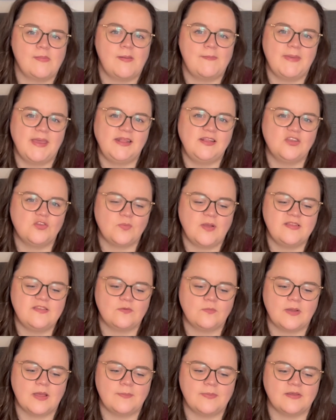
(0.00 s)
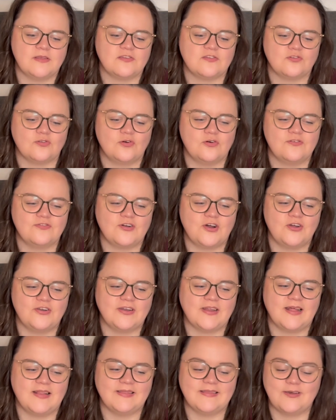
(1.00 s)
main sweater whip has sort of gotten
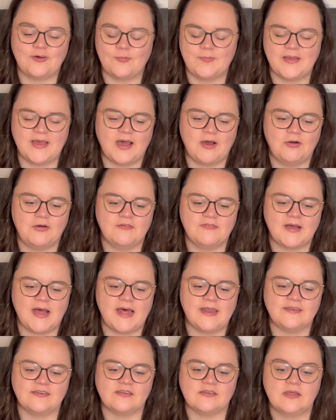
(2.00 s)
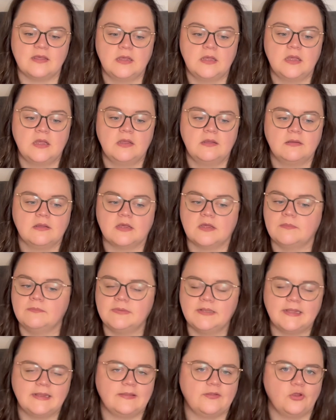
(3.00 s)
a little bit out of hand
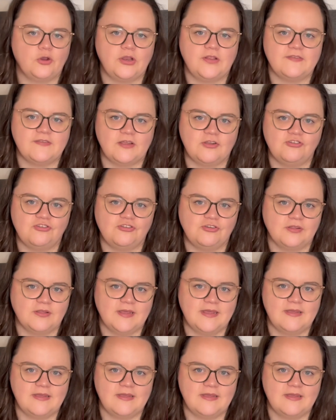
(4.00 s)
completely unintentionally.